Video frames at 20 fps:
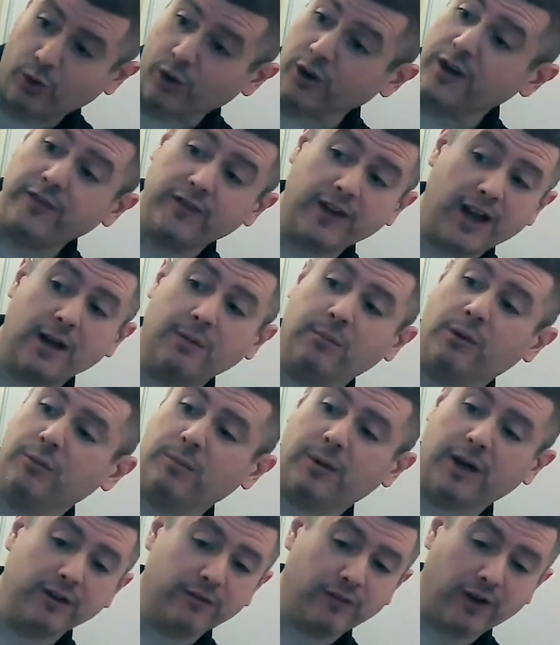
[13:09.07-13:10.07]
or even how to
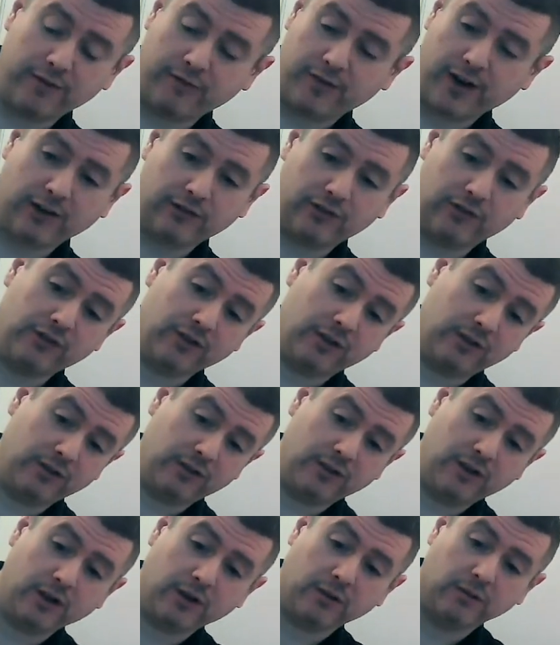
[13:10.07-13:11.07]
multiply, divide fractions,
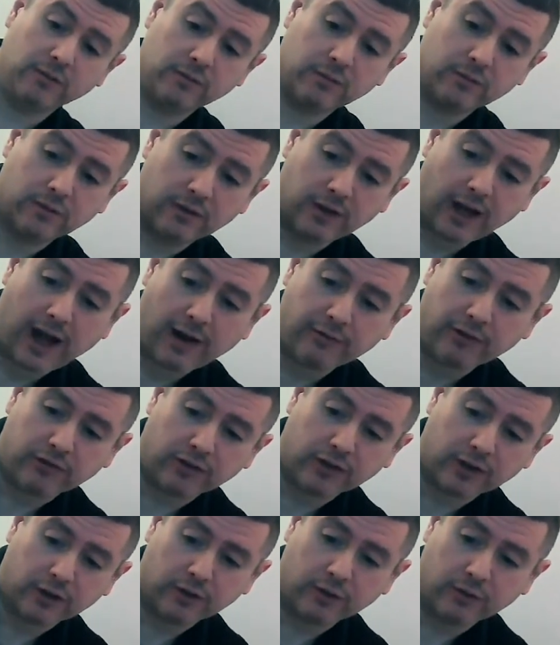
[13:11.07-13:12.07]
and, you know,
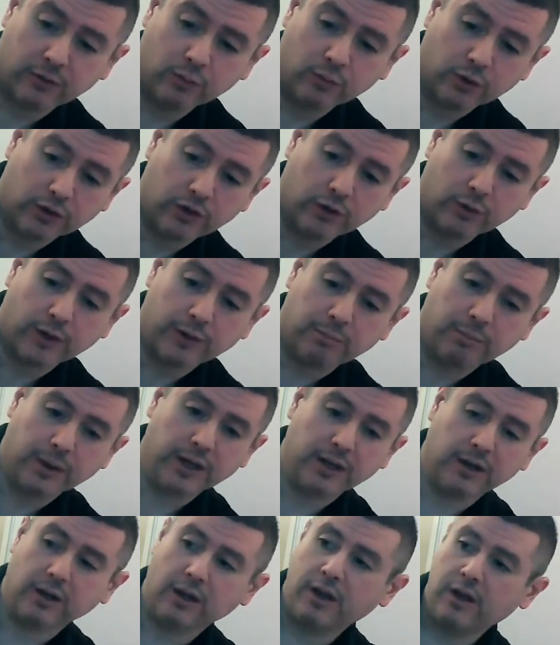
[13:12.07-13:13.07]
obviously we'll do it,
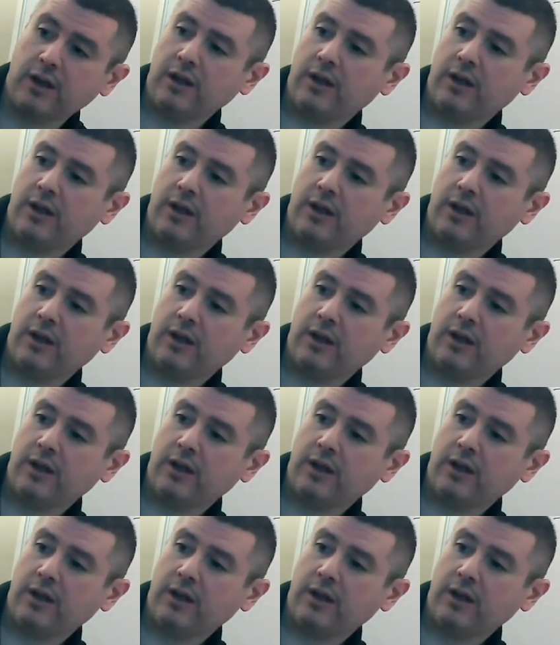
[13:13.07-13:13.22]
but,